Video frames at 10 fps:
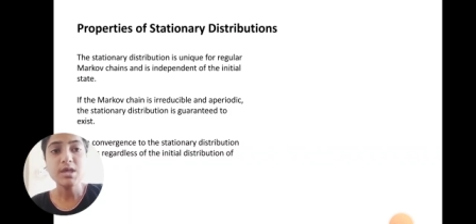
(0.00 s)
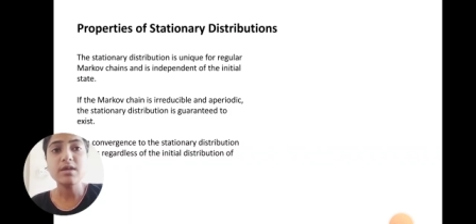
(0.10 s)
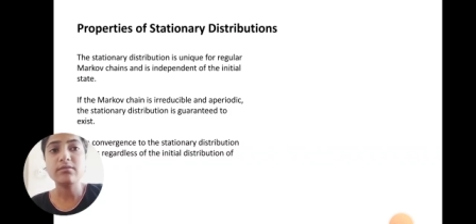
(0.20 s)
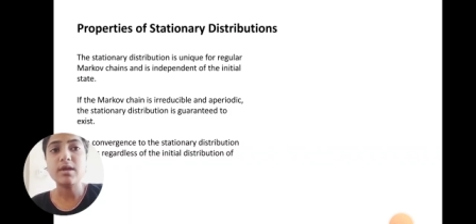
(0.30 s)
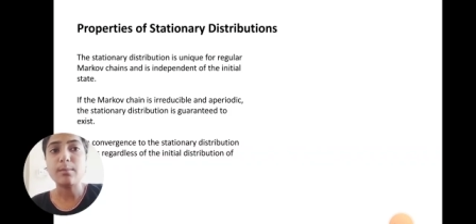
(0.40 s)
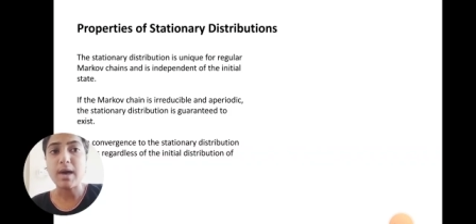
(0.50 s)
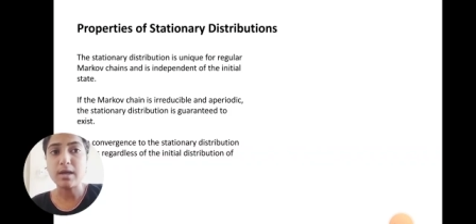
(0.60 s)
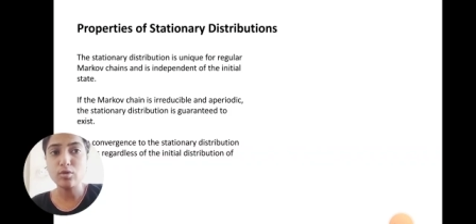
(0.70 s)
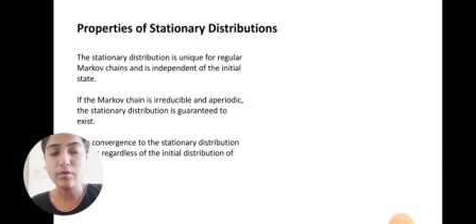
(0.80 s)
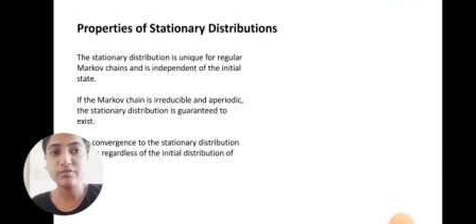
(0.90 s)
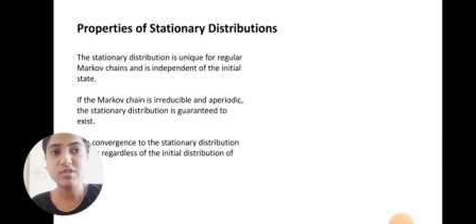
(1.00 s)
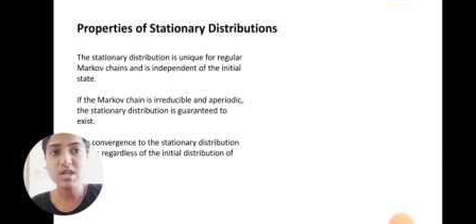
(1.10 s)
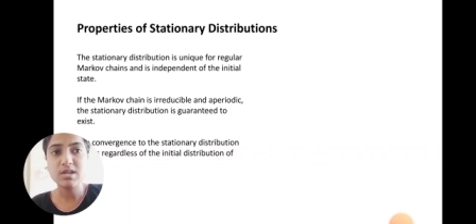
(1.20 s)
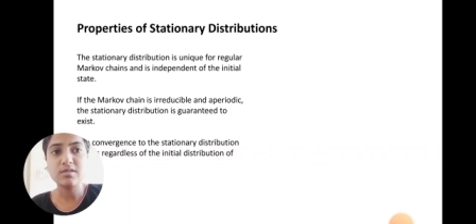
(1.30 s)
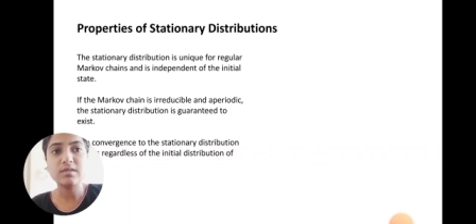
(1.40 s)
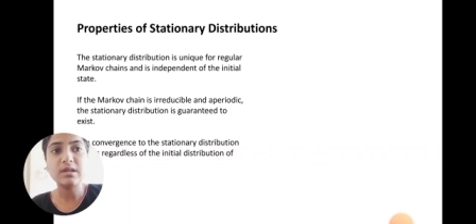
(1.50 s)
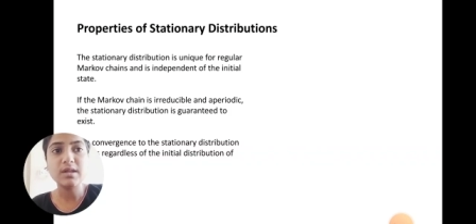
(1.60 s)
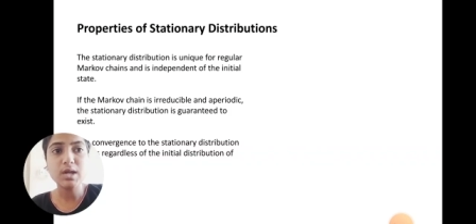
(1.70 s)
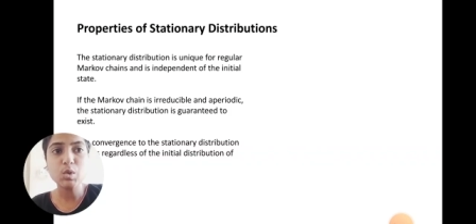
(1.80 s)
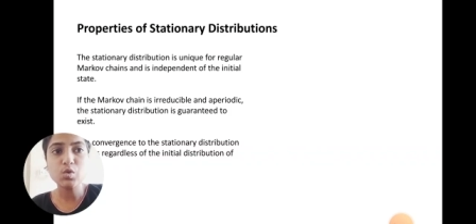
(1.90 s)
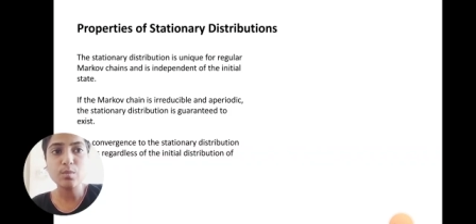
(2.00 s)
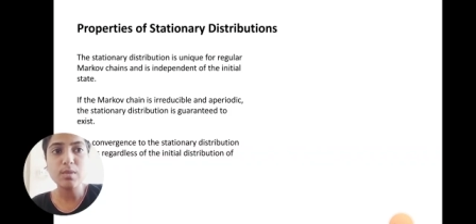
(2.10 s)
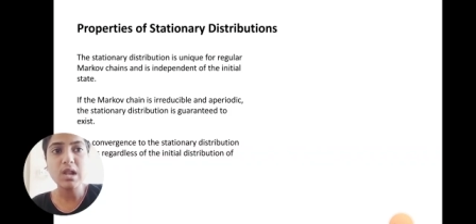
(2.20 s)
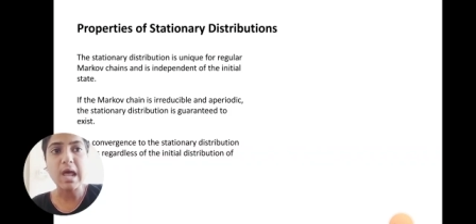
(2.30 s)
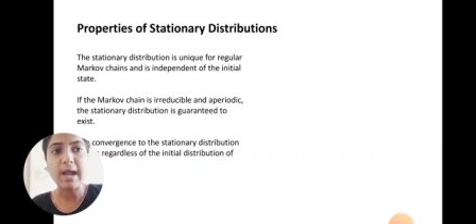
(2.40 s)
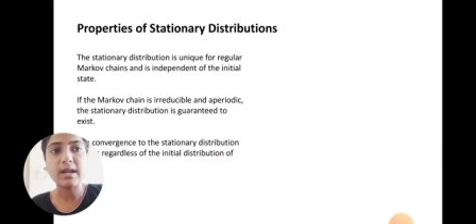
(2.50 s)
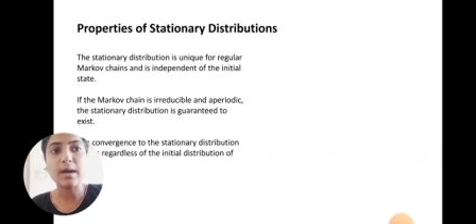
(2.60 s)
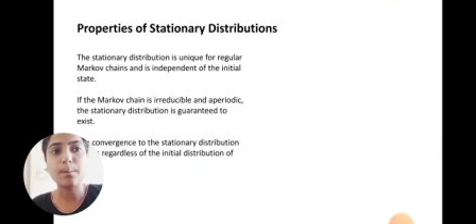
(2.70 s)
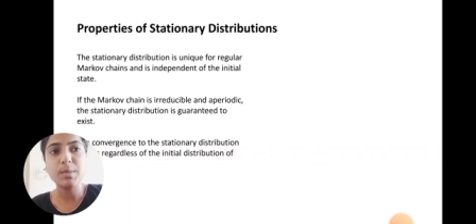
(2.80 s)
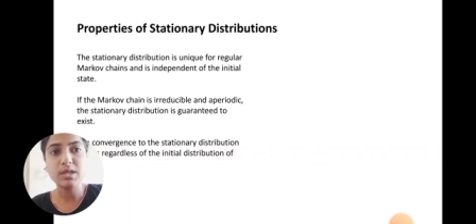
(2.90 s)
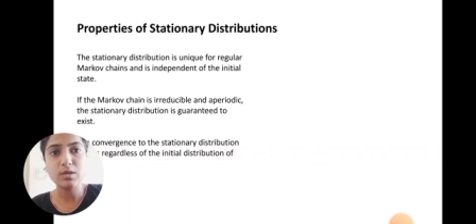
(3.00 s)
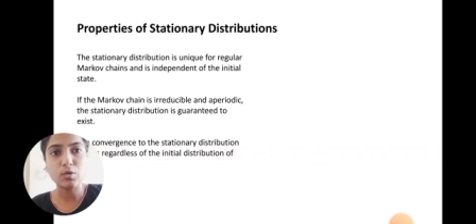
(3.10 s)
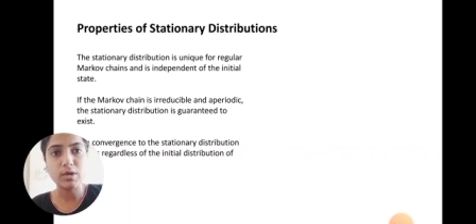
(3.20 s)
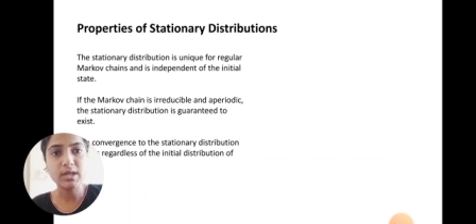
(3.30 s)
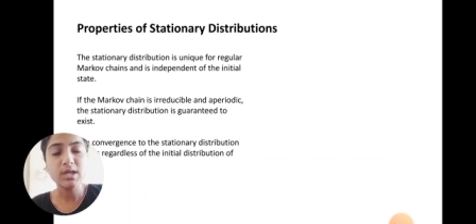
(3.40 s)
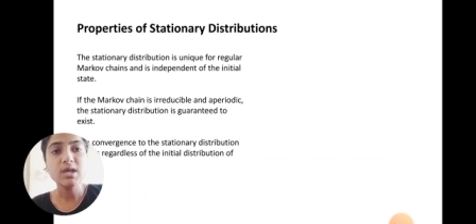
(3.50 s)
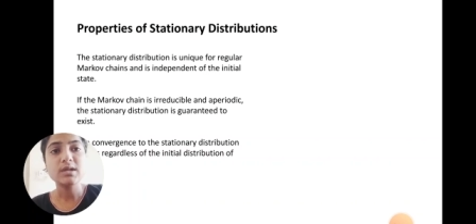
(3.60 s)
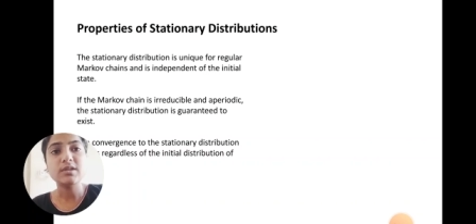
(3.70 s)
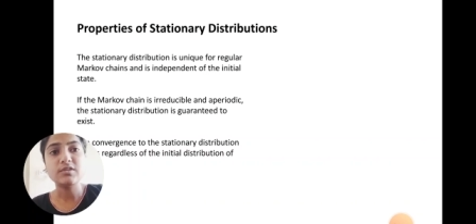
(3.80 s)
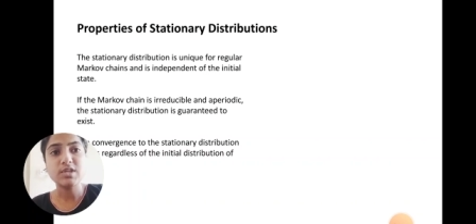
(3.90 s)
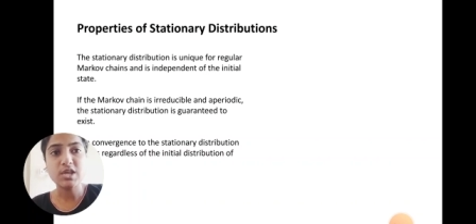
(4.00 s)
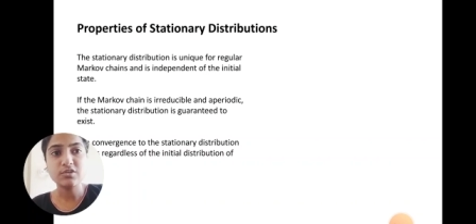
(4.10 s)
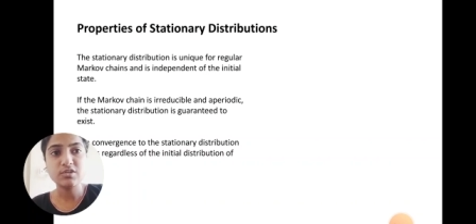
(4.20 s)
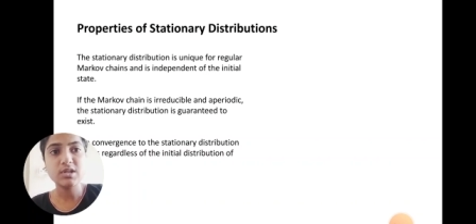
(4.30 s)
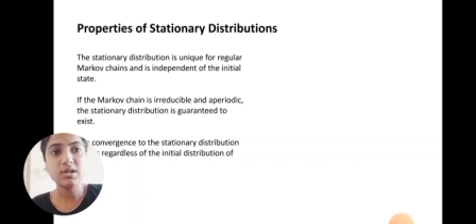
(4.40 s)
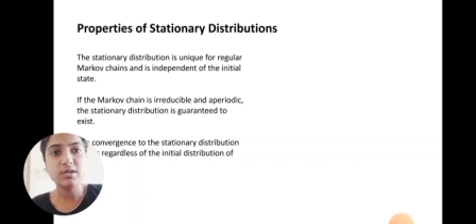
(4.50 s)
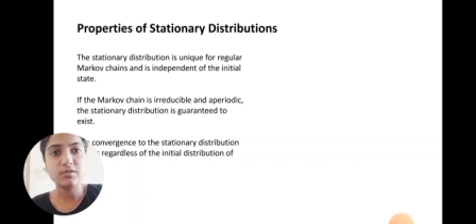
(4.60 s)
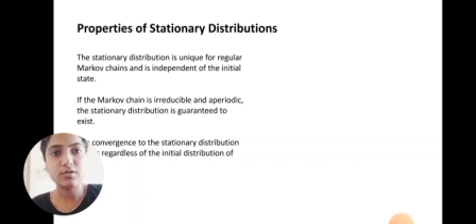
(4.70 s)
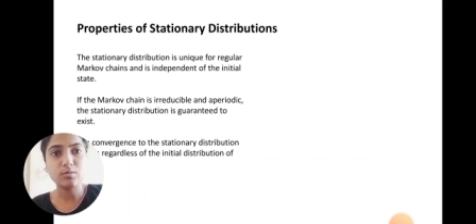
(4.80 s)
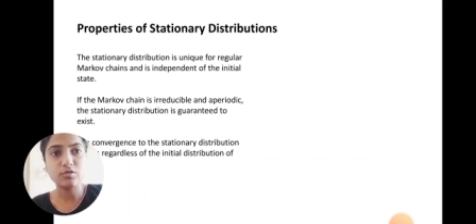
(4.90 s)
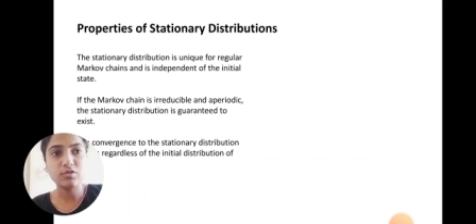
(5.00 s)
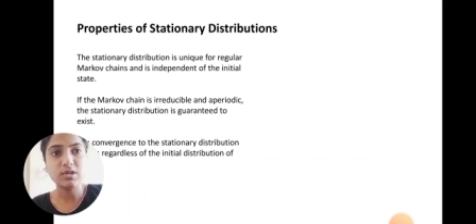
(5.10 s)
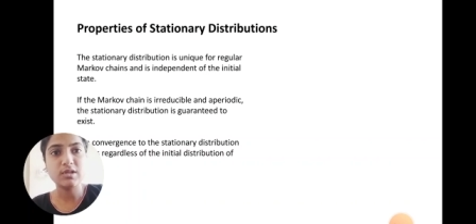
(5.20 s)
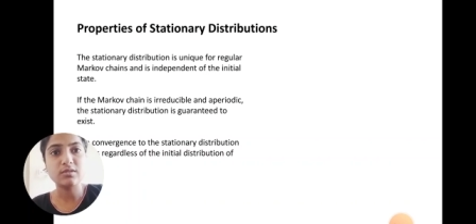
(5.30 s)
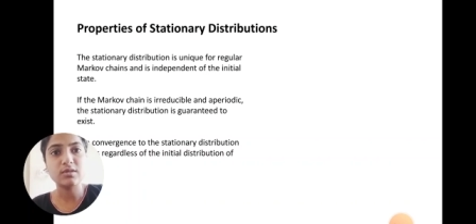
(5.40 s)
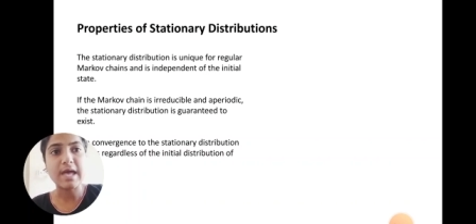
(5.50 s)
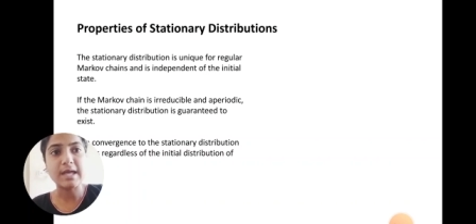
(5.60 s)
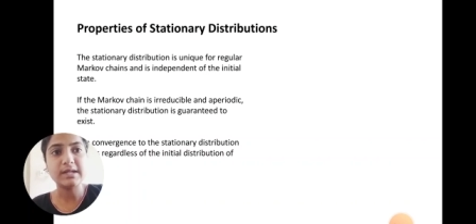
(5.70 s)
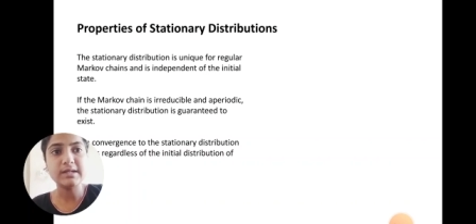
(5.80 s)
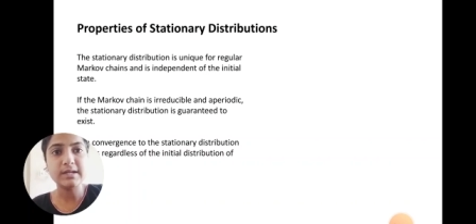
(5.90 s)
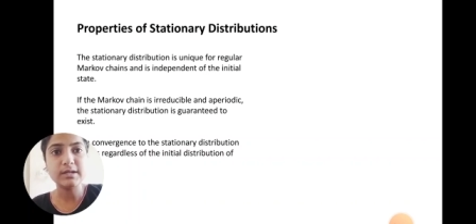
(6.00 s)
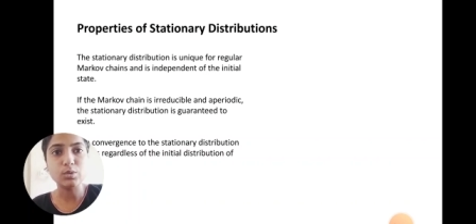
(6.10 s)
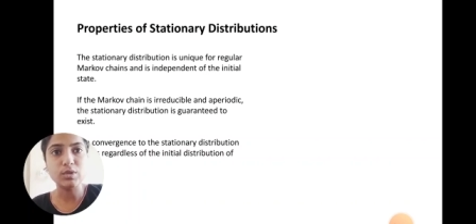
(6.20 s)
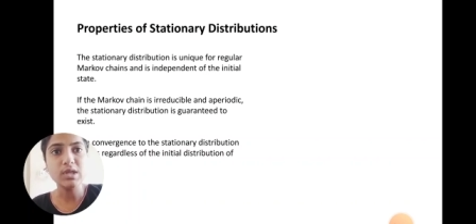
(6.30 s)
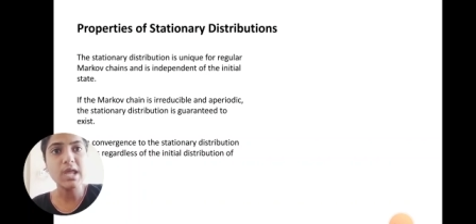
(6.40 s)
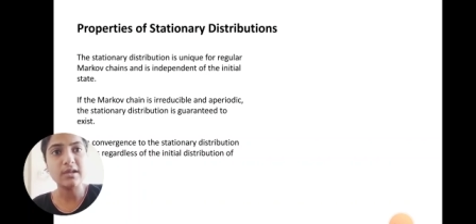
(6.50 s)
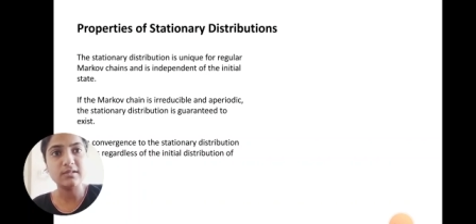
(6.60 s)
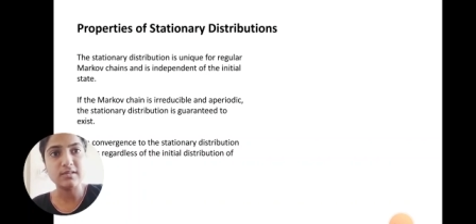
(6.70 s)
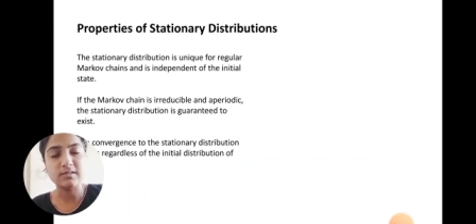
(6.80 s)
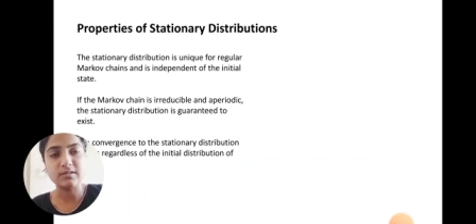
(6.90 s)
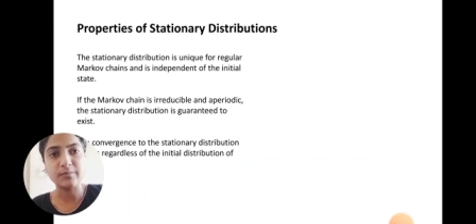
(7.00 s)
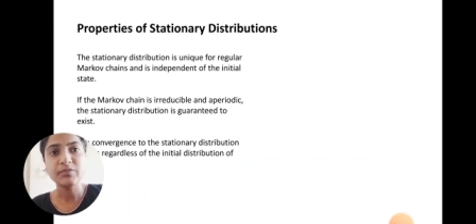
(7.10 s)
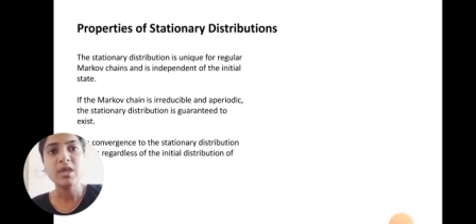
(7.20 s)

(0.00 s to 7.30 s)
If the Markov chain is irreducible and aperiodic, the stationary distribution is guaranteed to exist.